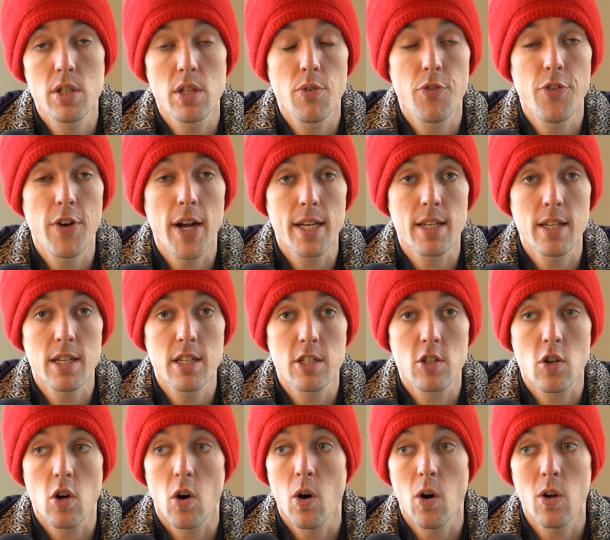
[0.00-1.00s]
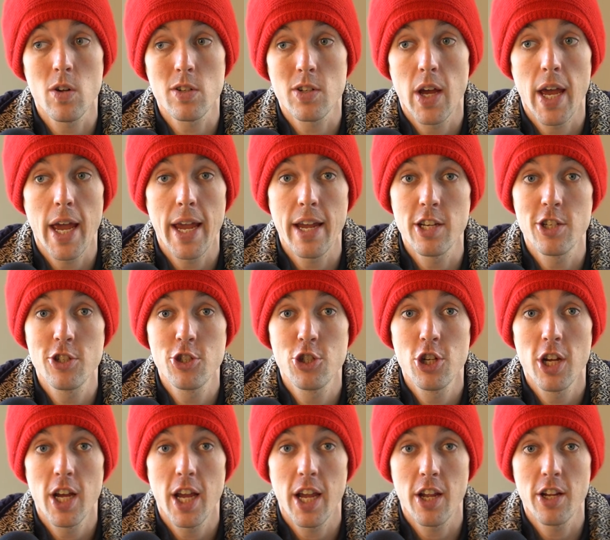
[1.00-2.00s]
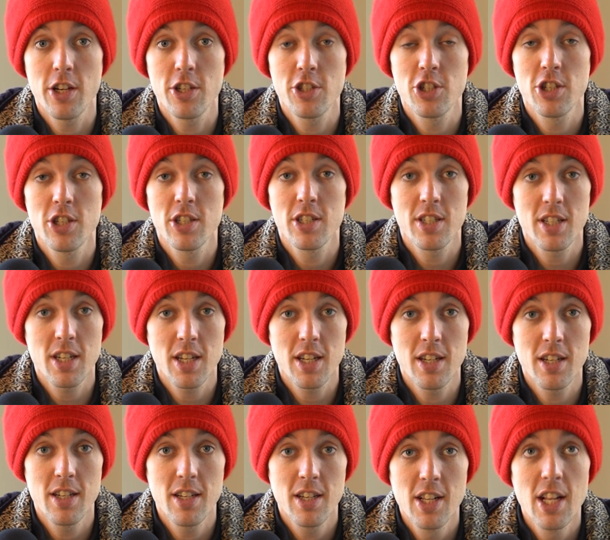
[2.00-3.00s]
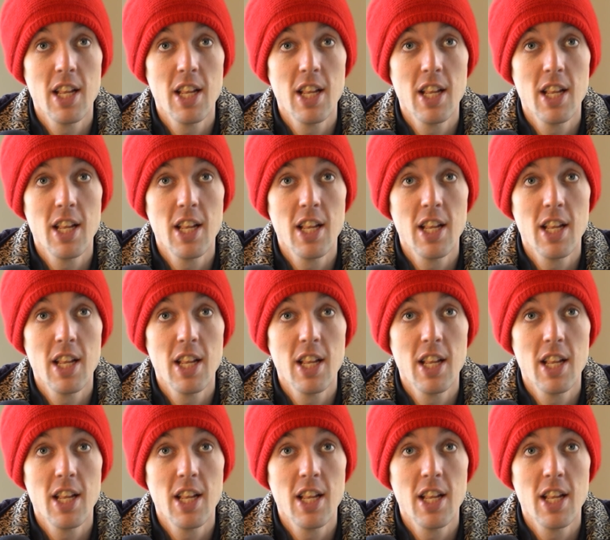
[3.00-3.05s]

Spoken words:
the fact that it's called HHC.